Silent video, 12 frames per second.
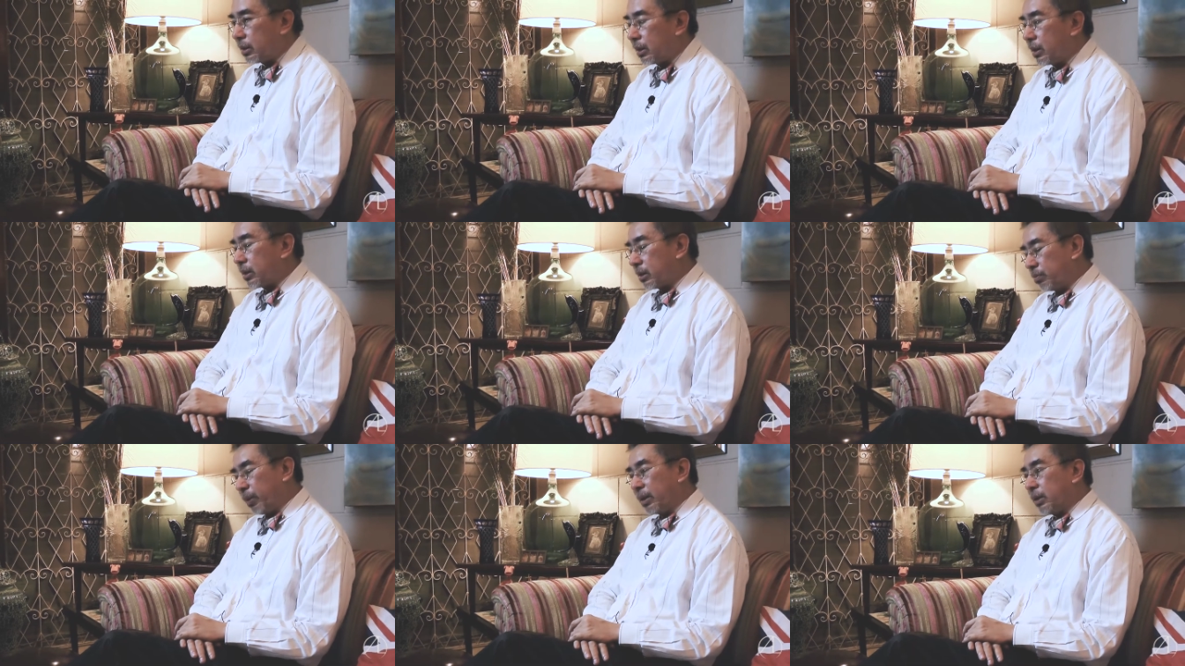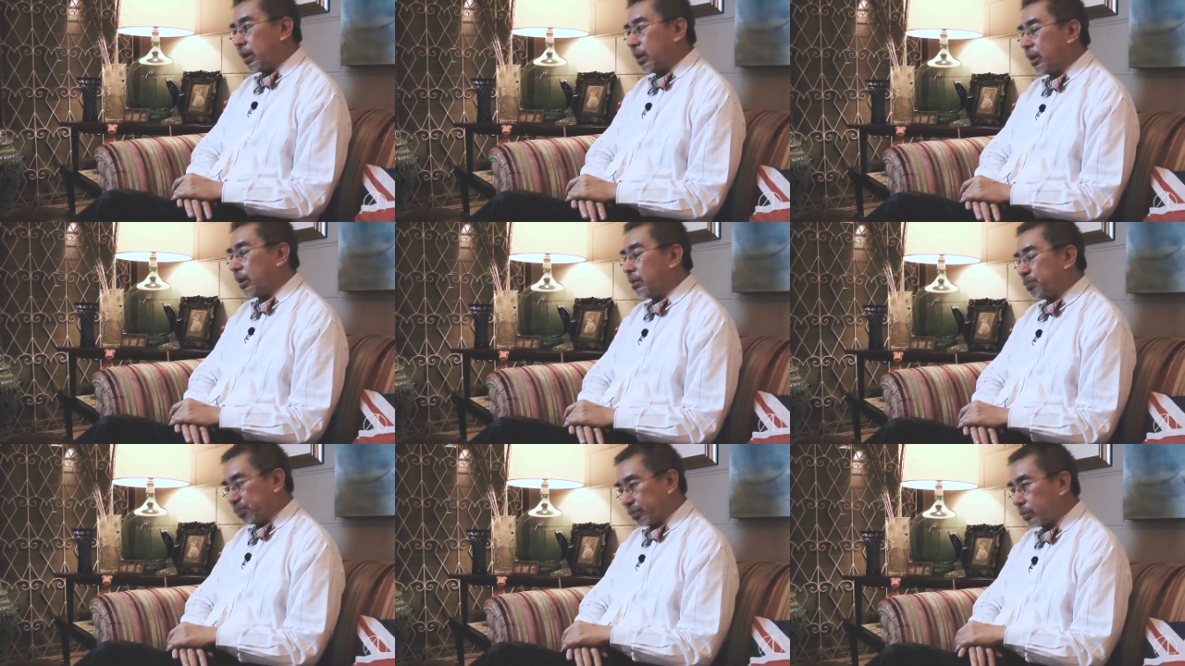It is basically
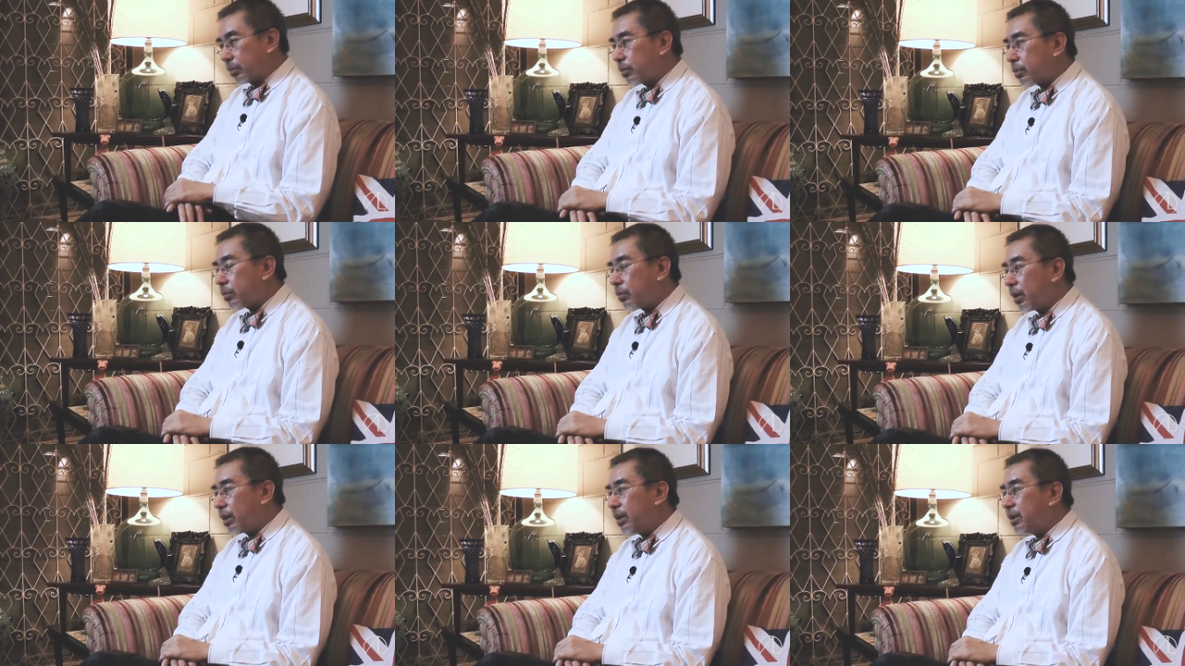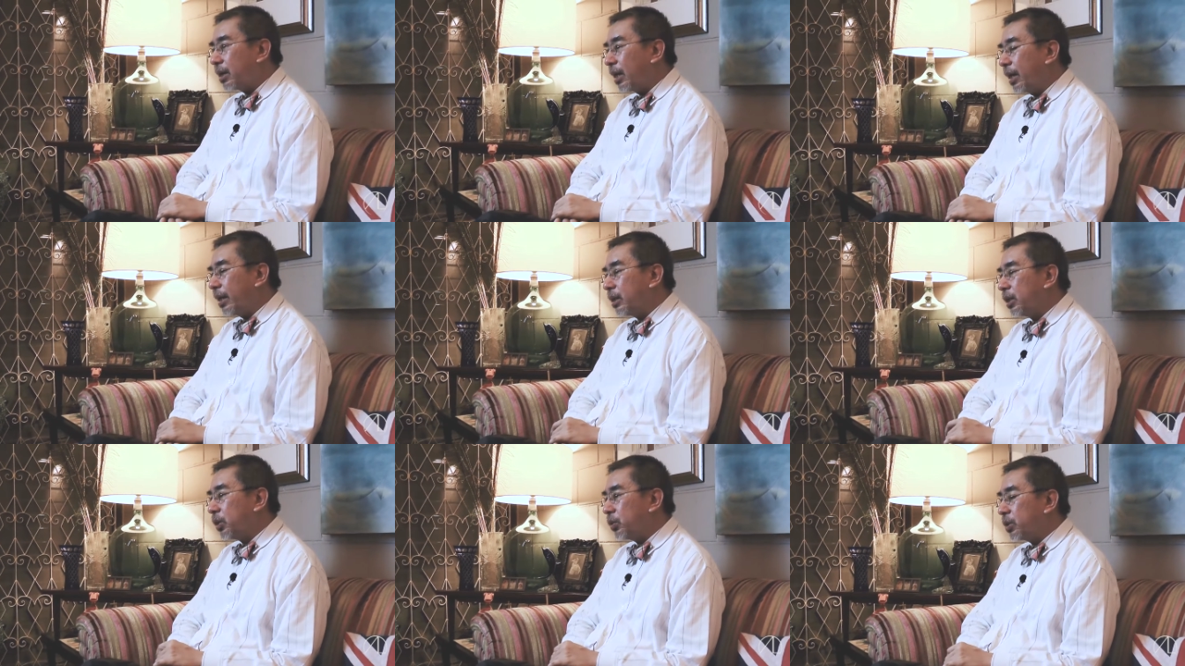
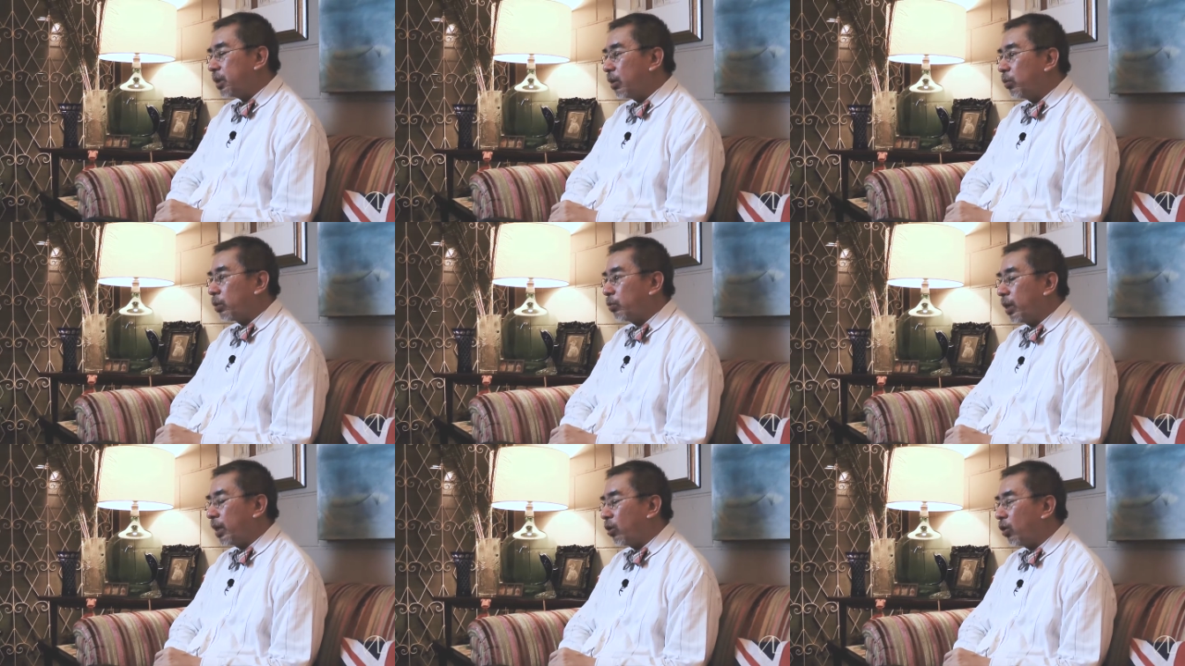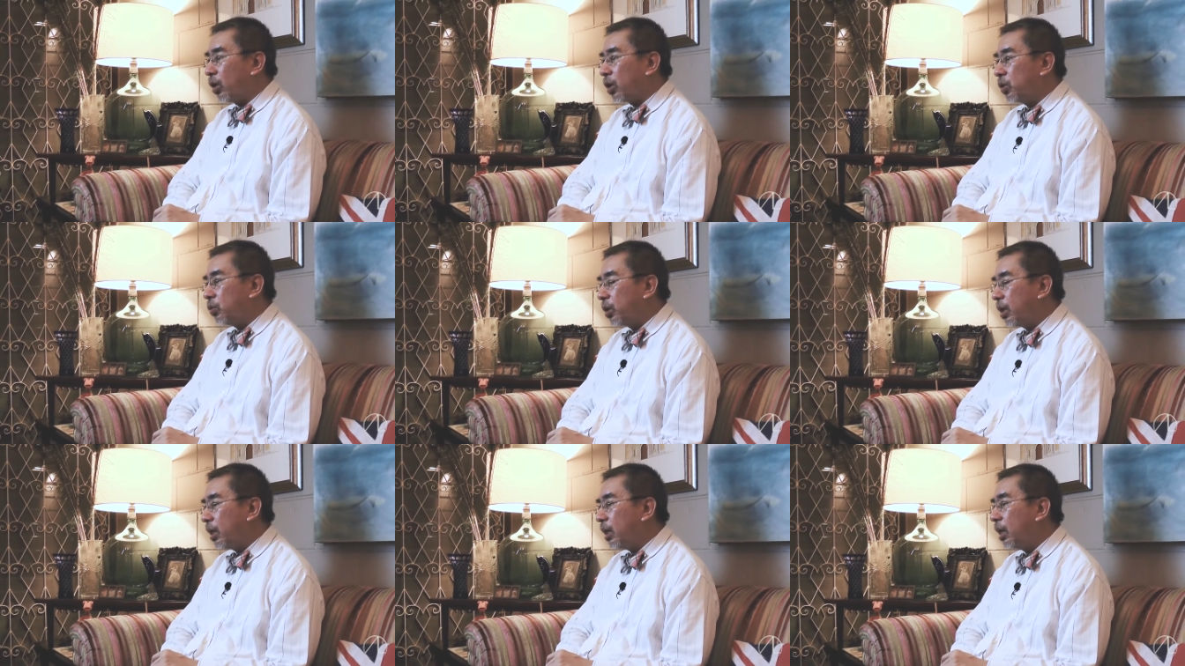designed using what we call
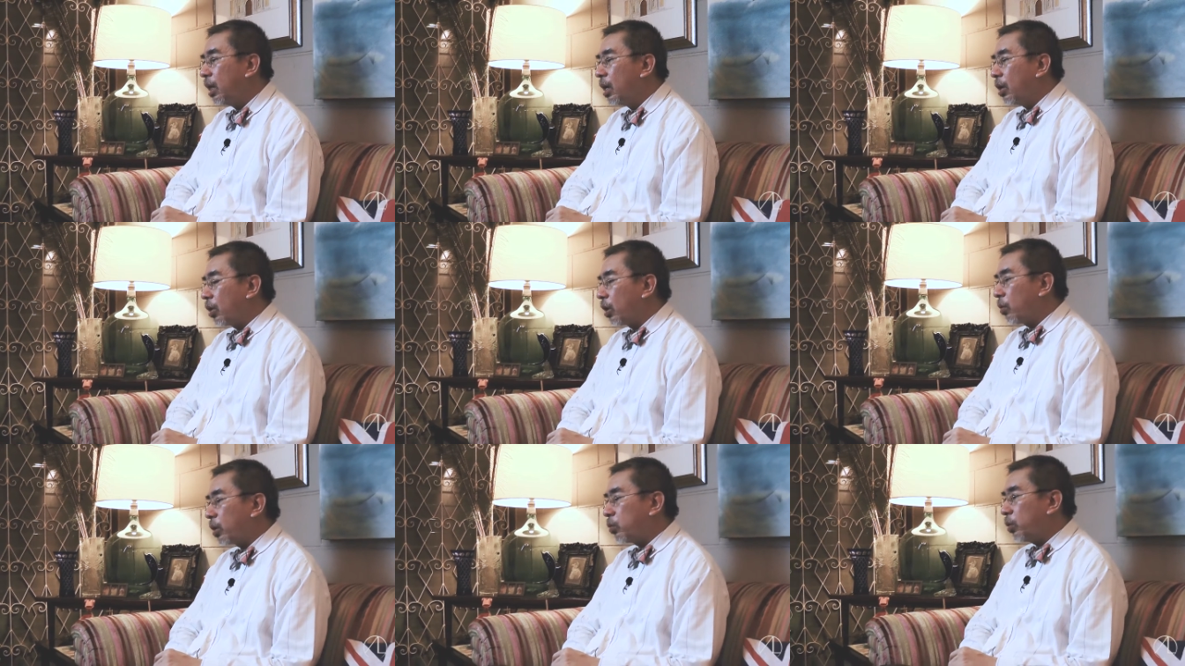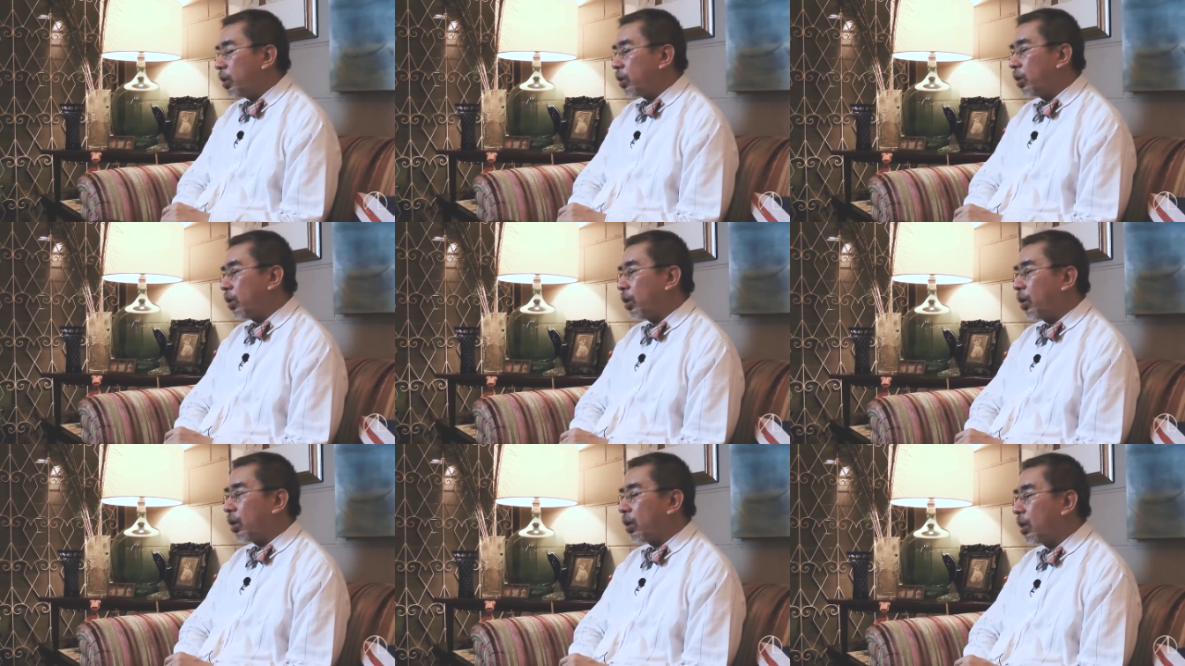Googie or what we
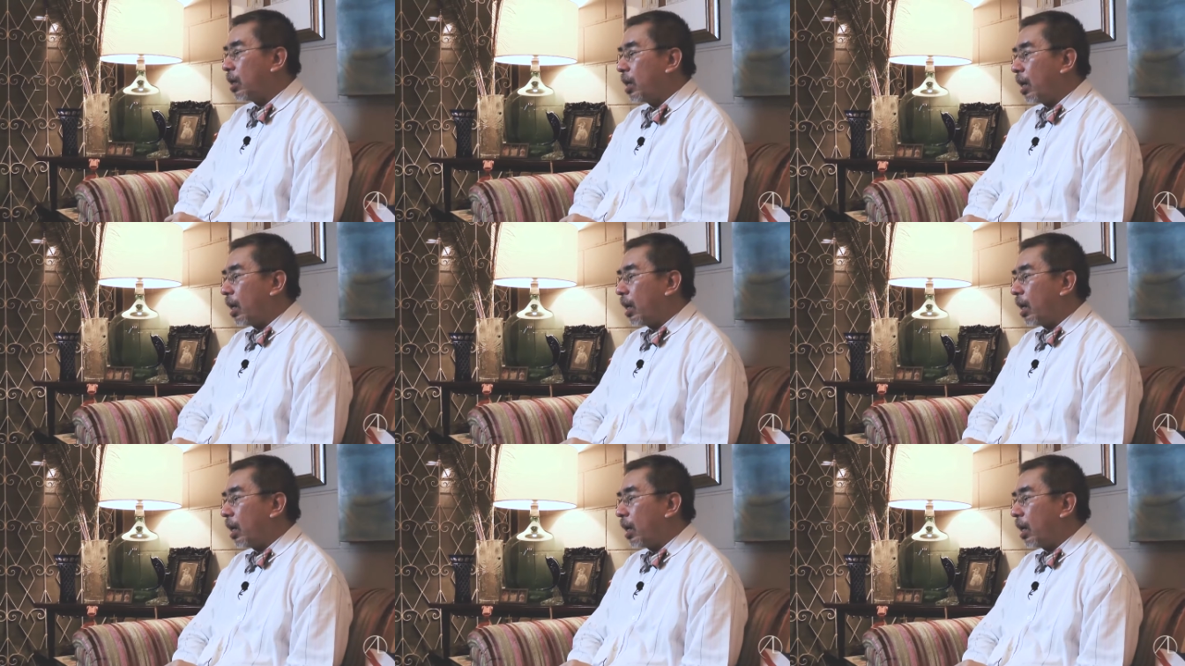call